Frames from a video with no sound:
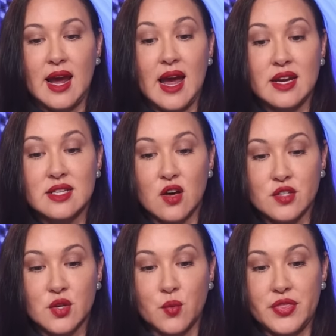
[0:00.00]
and he's
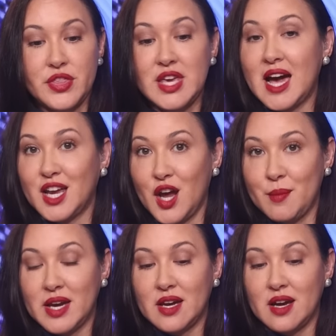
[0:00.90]
also with the
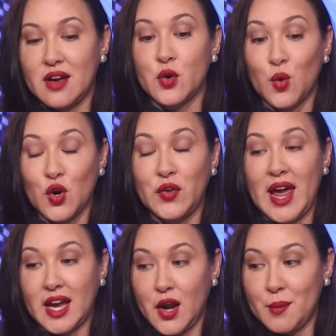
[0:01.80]
economic uh, the
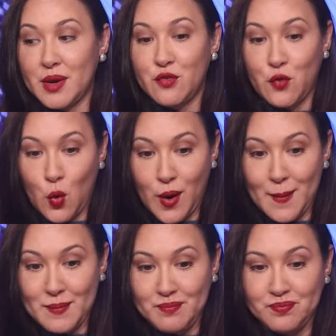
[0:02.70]
World Economic
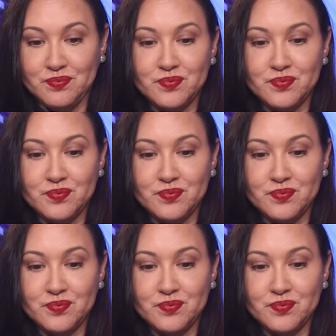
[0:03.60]
Forum.